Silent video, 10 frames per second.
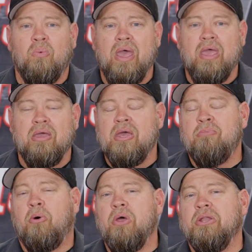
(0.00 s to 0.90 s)
the way,
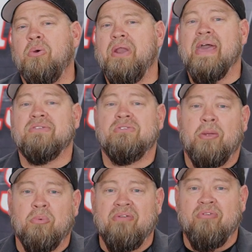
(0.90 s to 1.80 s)
but we all know an excellent
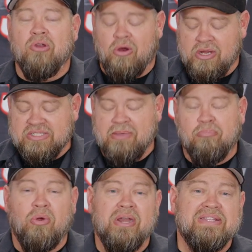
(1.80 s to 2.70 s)
upgrade for your car is a
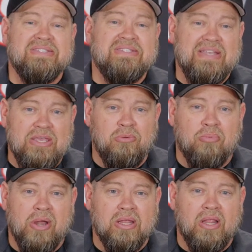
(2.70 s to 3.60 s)
braided steel
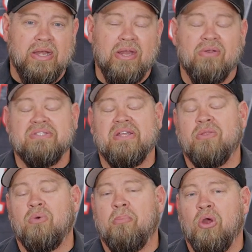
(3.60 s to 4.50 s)
brake line here instead of
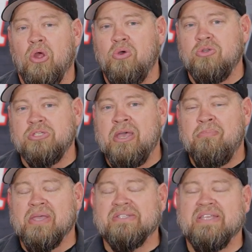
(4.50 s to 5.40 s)
the rubber hose,
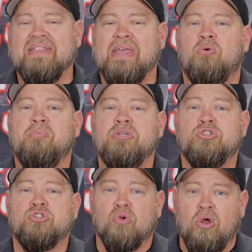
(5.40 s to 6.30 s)
because again, they will be
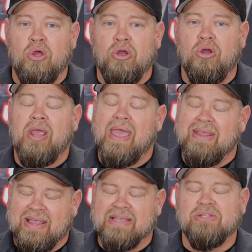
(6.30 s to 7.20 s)
stronger
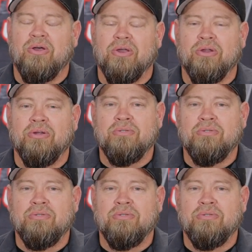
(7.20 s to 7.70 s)
and last longer.